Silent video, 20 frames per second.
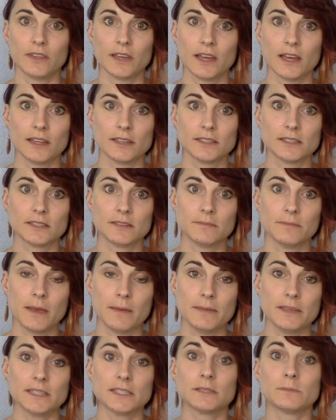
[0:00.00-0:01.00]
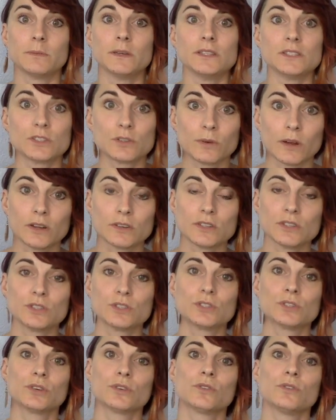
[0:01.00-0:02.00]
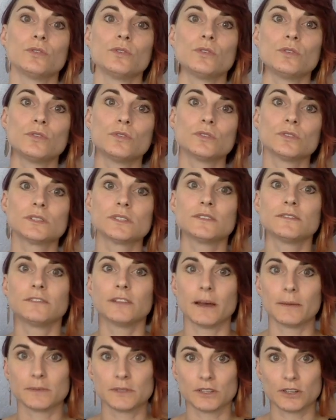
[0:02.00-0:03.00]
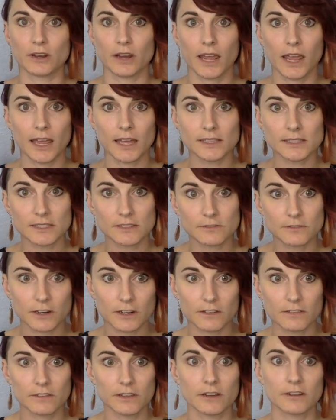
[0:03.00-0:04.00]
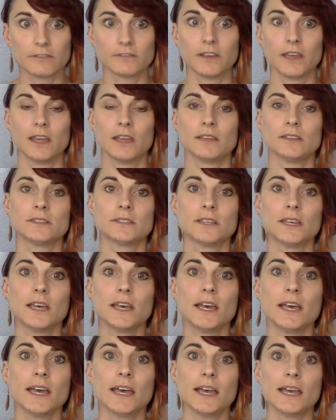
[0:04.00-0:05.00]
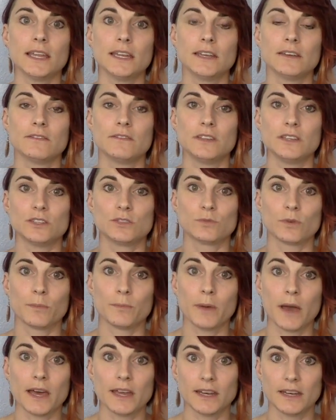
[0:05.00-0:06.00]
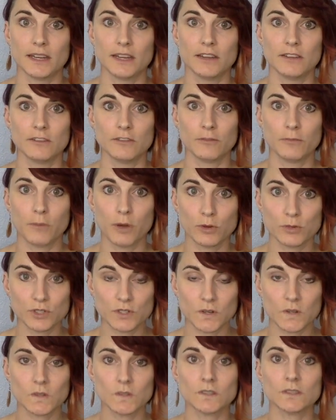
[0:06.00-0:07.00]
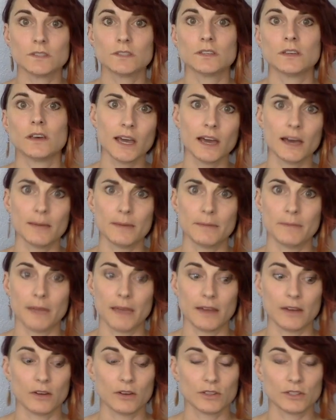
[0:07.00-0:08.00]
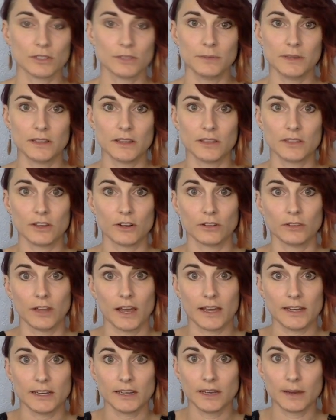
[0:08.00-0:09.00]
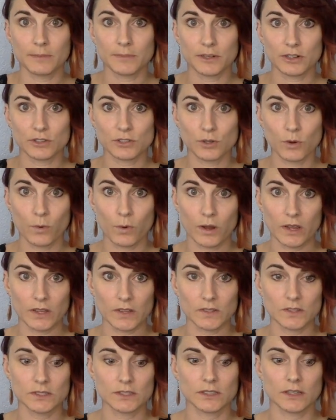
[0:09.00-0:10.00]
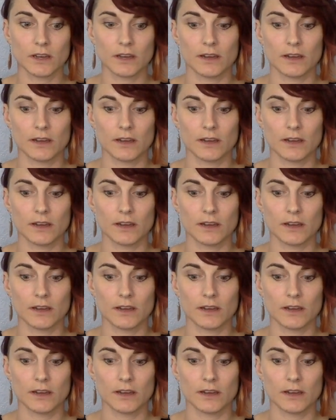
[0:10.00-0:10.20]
that maybe spins around in circles, flaps their hands in front of their face, any of these repetitive motions. It might also be that they're lining up their toys